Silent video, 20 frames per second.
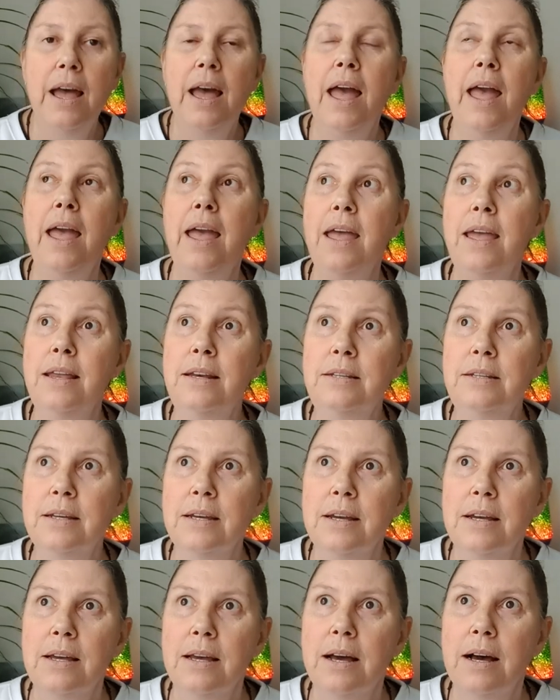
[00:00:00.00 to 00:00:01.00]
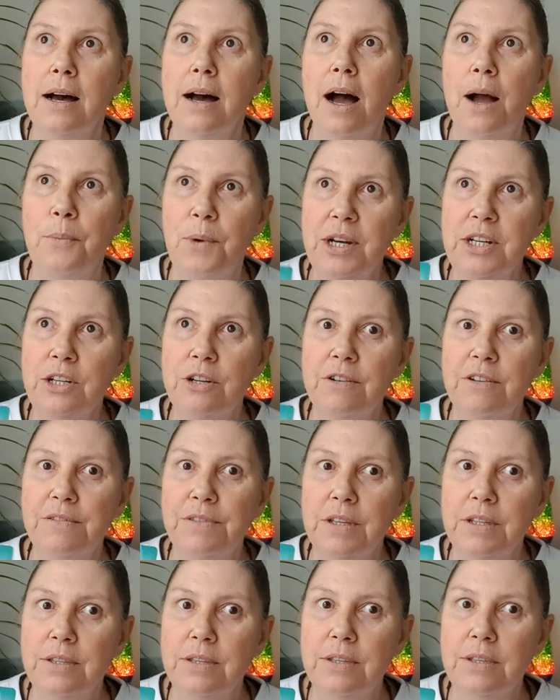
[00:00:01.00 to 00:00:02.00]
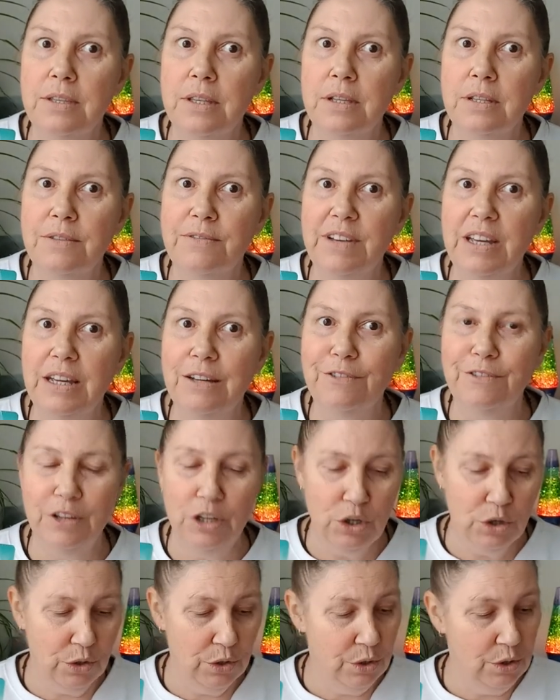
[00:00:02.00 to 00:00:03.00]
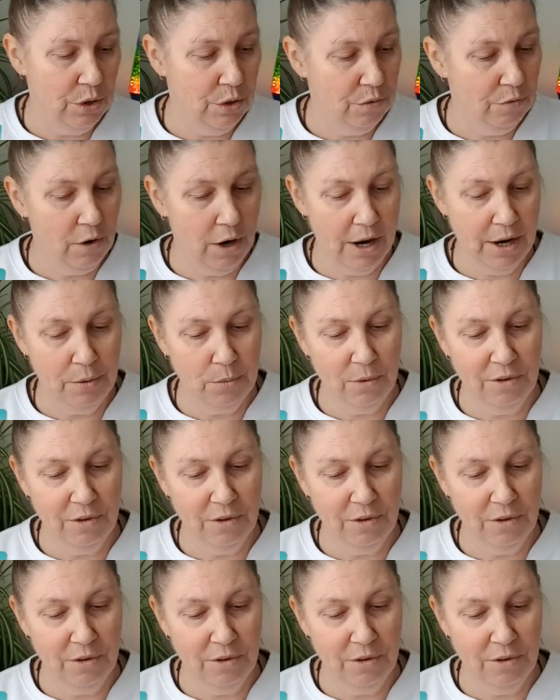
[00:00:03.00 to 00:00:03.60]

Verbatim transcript: And I wonder if this is the sphere for you, right?